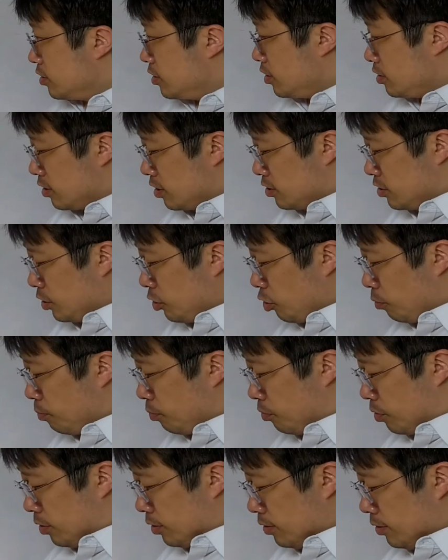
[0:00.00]
is
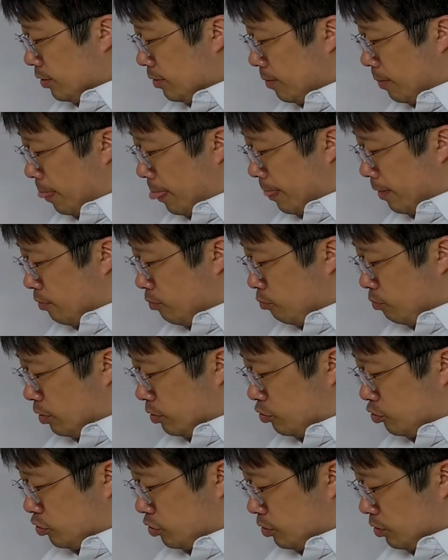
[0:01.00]
0 point,
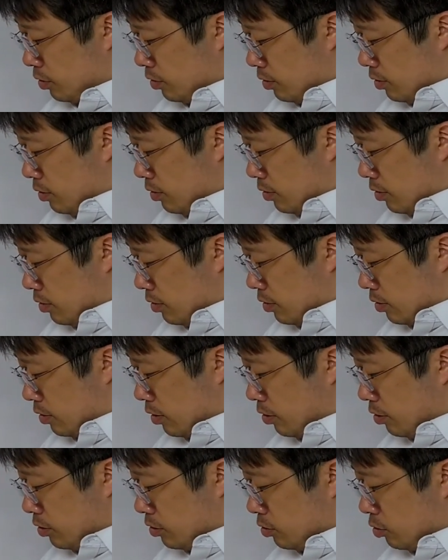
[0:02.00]
which
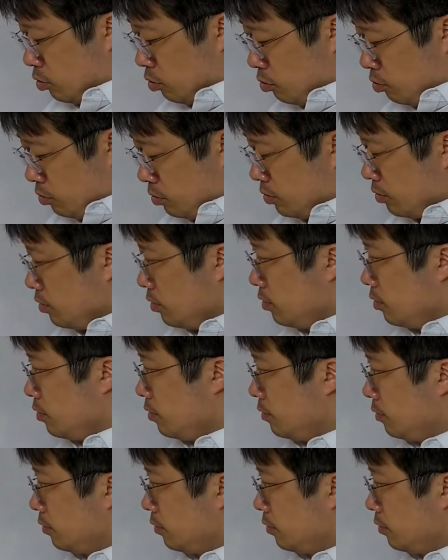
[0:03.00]
there's no